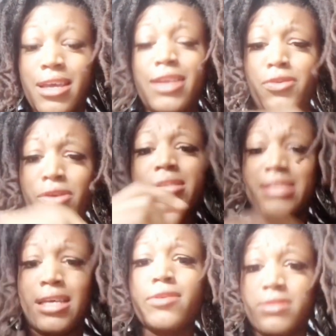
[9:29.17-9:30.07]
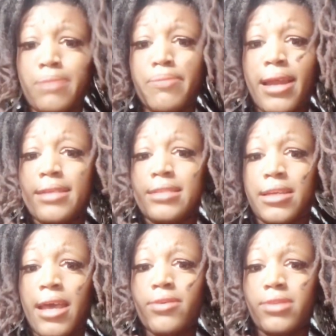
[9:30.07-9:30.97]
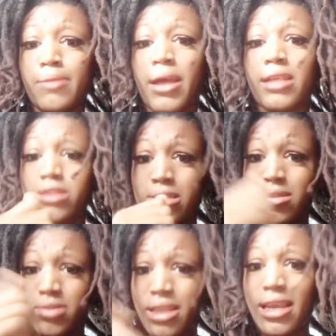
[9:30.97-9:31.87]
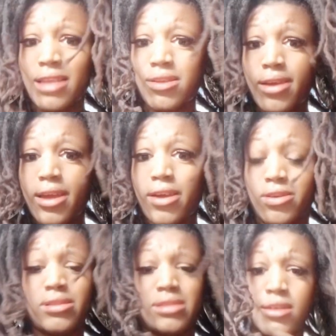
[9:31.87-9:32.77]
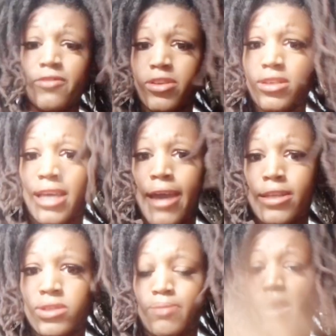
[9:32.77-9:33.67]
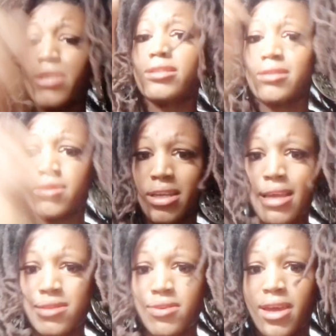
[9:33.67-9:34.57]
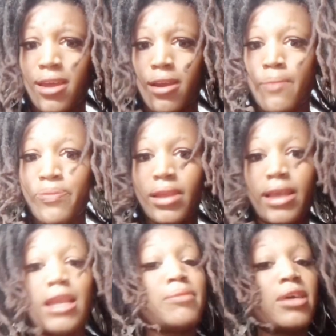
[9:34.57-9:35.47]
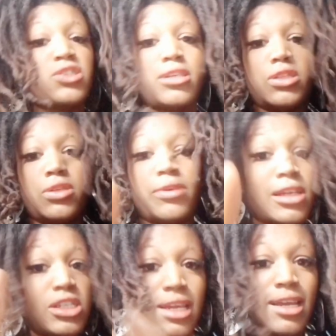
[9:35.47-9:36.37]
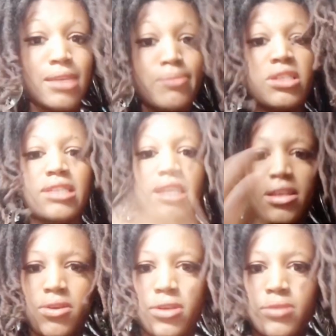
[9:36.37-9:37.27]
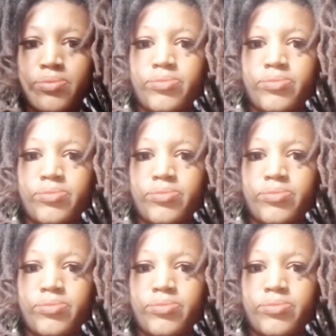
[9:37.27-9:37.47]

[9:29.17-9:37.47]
And you can tell if somebody's unhealthy by just looking at their hair. You can tell if they're dehydrated by just looking at their hair. And I'm not trying to throw any shade. I'm just letting you know.